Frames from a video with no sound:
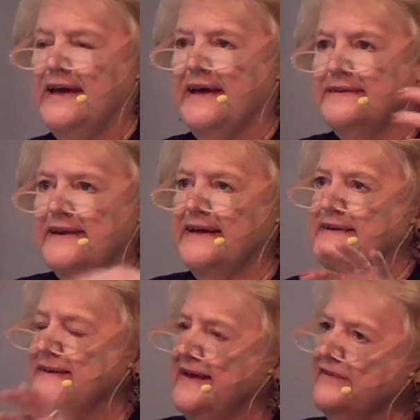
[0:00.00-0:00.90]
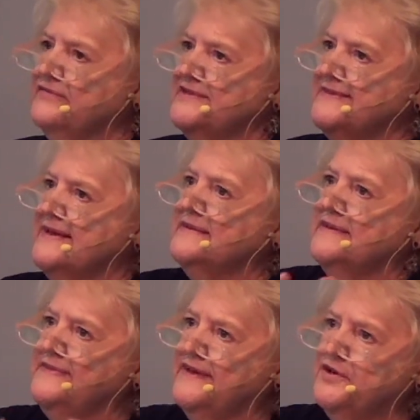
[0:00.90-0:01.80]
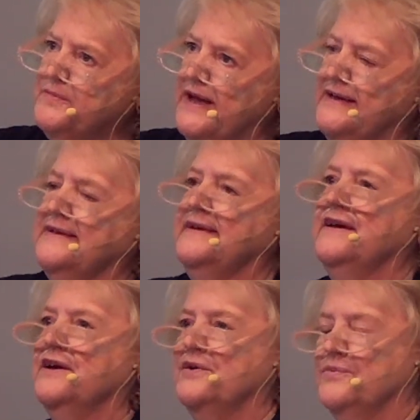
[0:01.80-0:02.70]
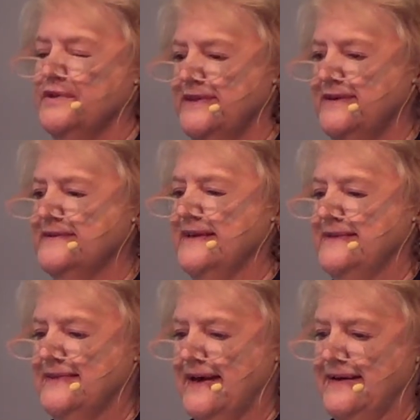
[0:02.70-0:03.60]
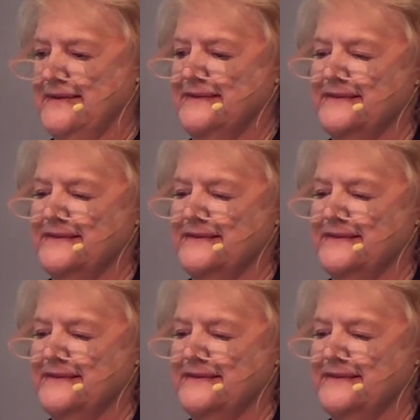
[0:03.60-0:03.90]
Igniting every cell in their body with healing light.